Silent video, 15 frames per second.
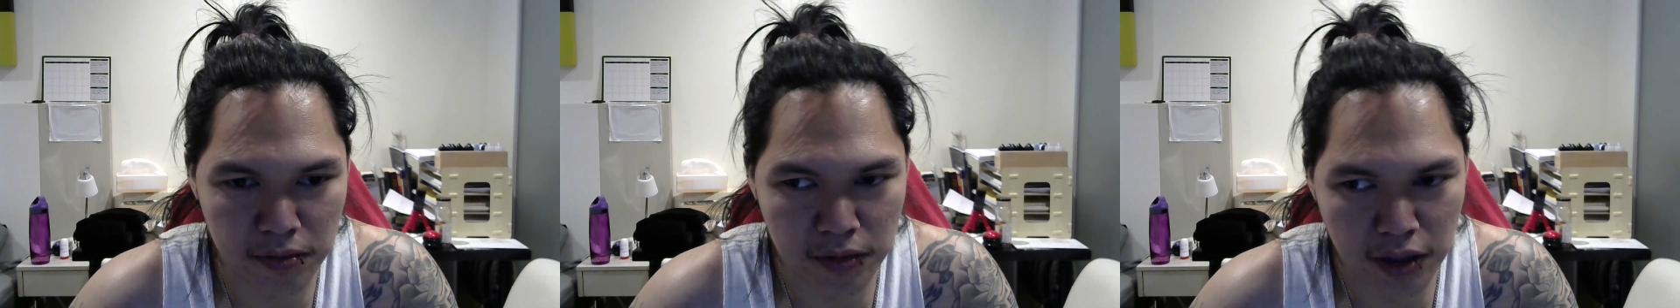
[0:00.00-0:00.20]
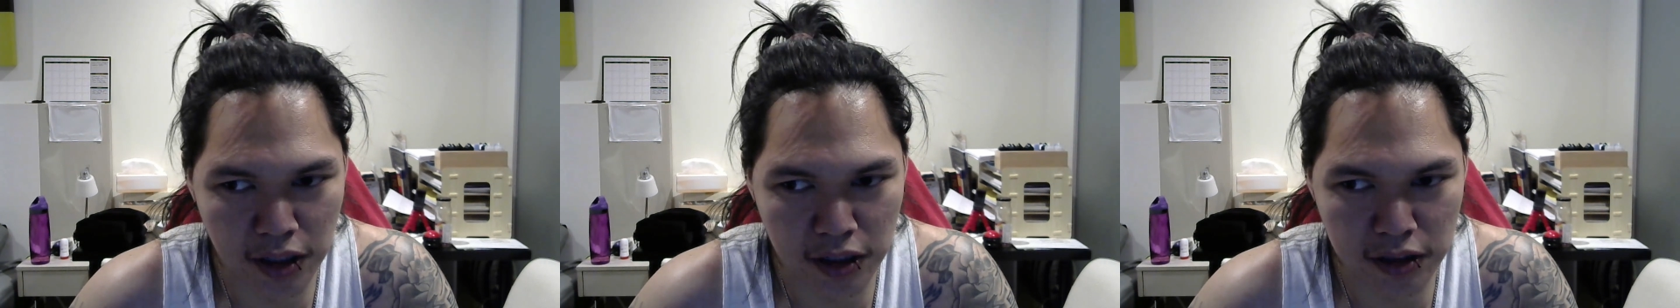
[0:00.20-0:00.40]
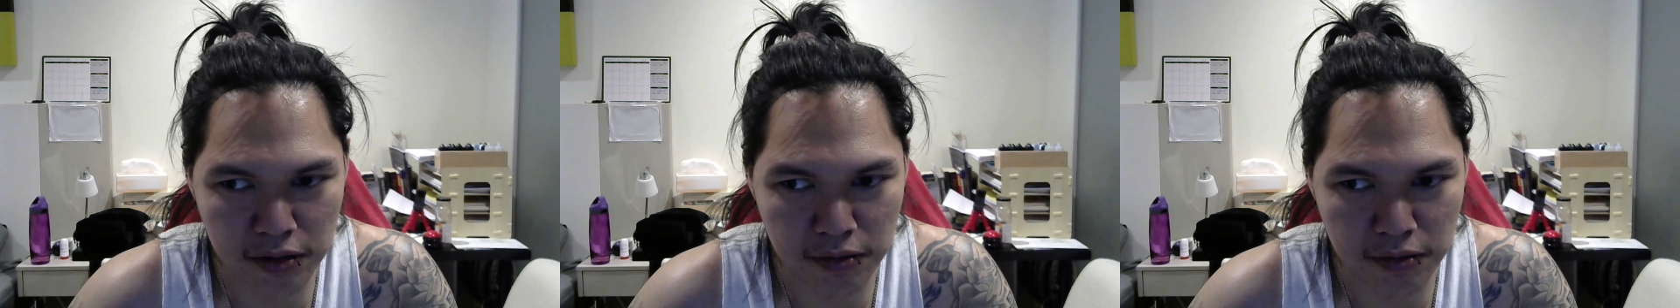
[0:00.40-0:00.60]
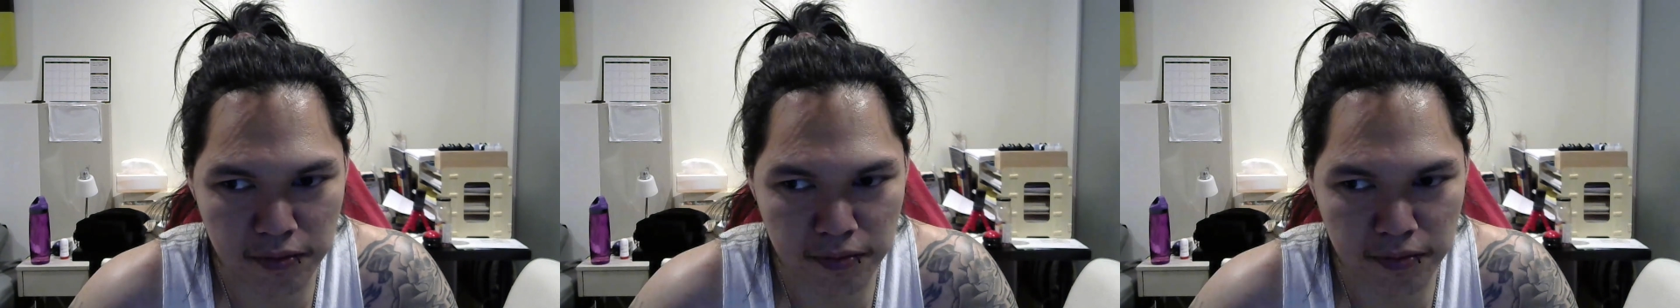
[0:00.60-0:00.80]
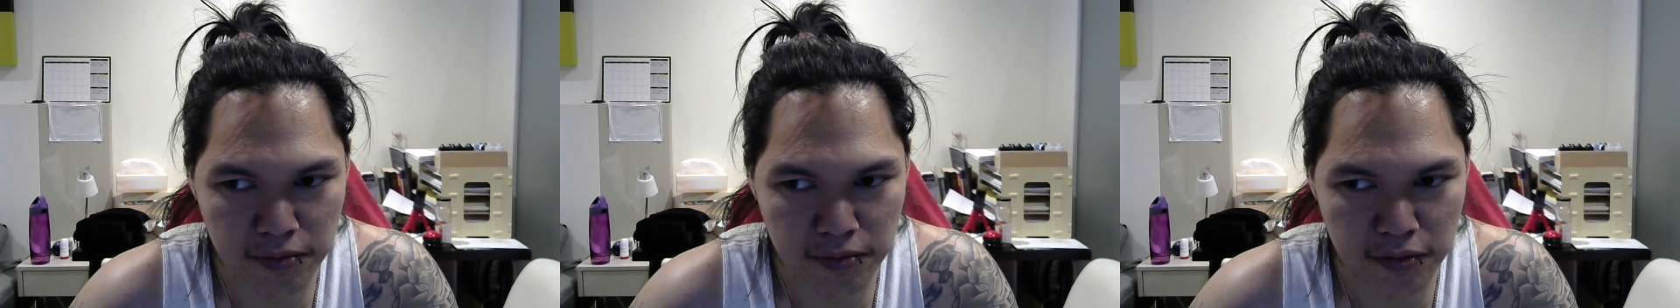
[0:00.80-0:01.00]
kind of
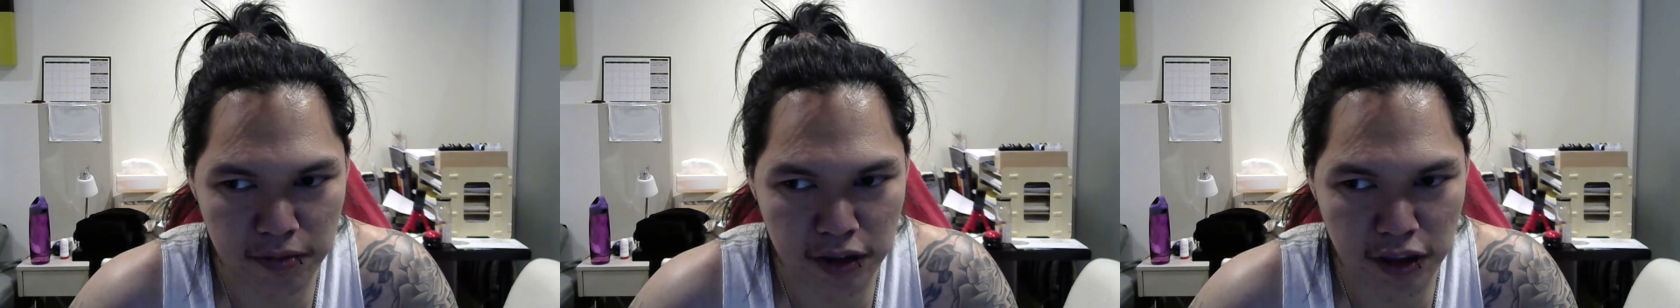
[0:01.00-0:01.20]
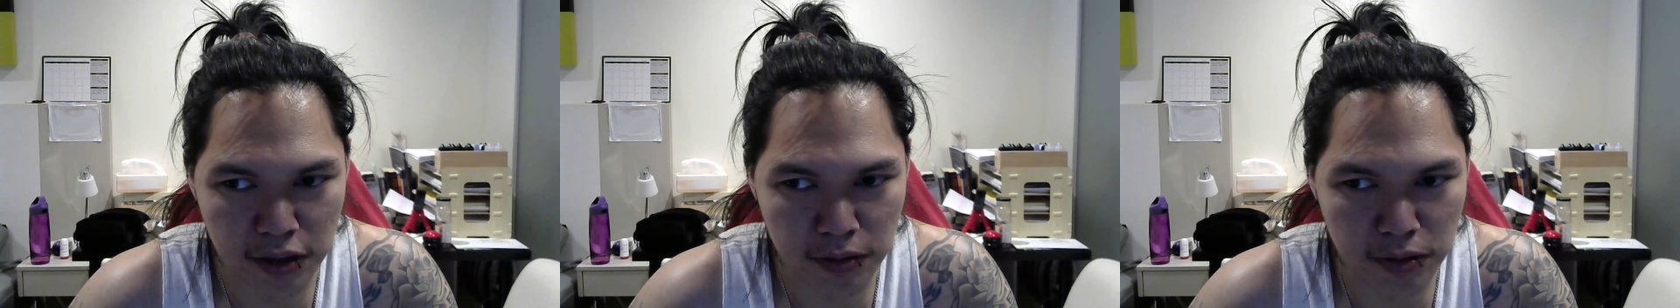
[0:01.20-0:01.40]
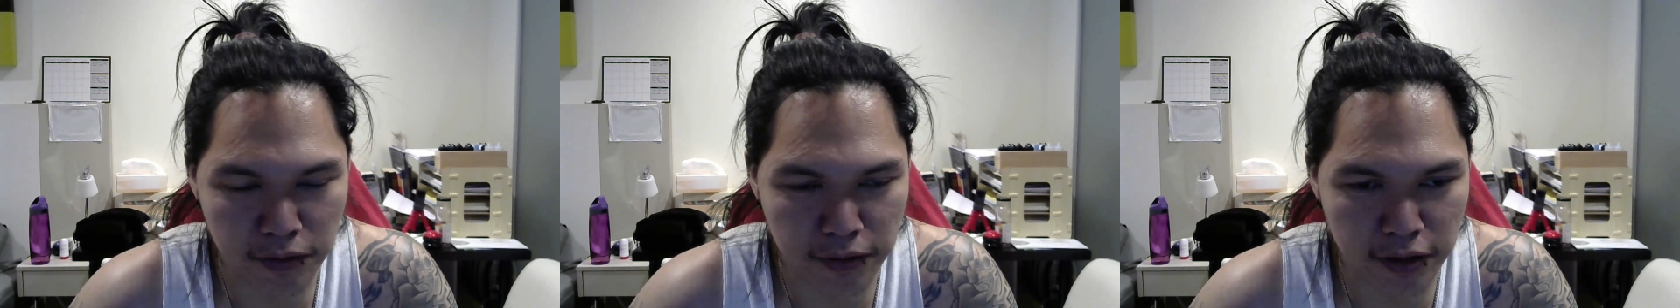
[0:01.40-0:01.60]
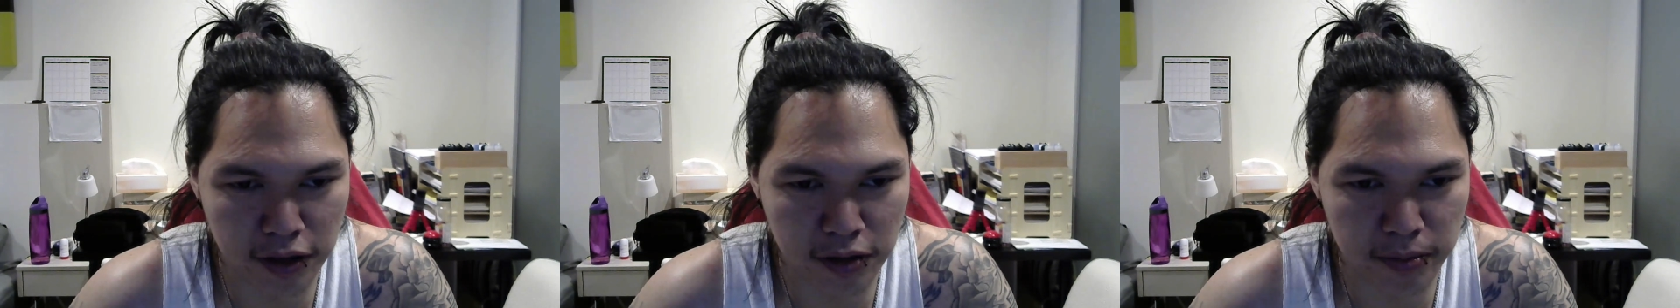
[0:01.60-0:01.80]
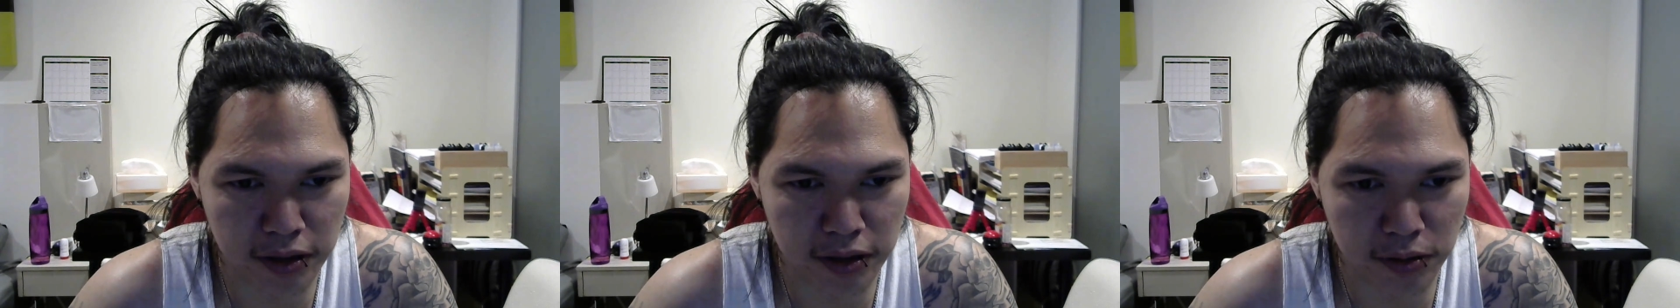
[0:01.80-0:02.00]
gives a fuck
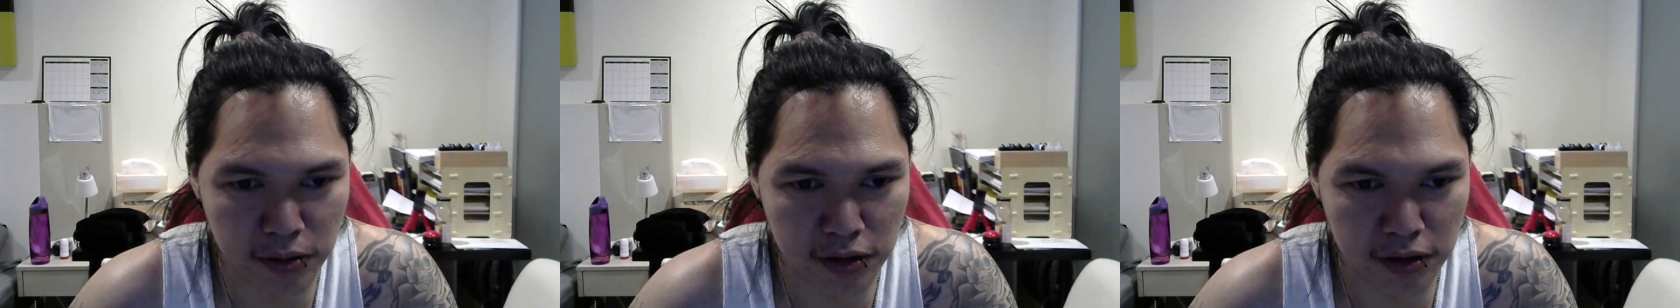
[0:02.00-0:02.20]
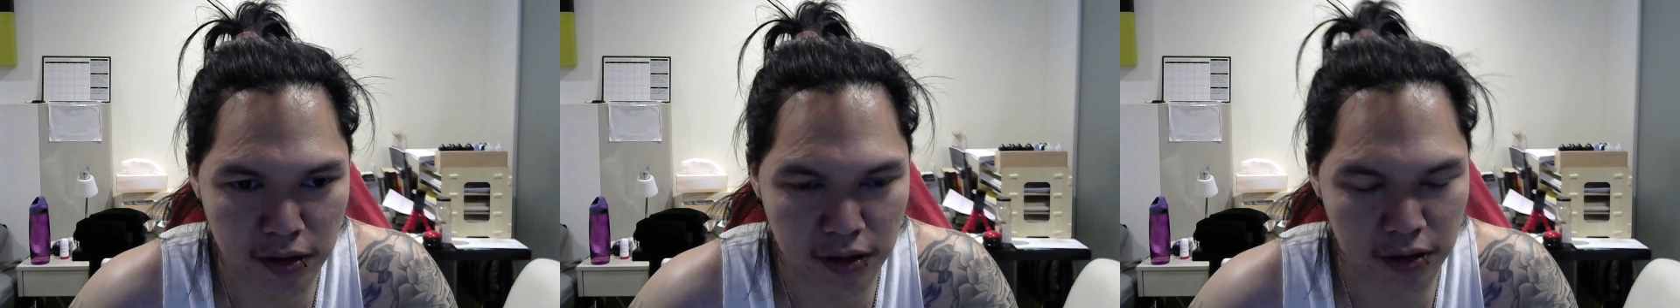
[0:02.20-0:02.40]
about what's,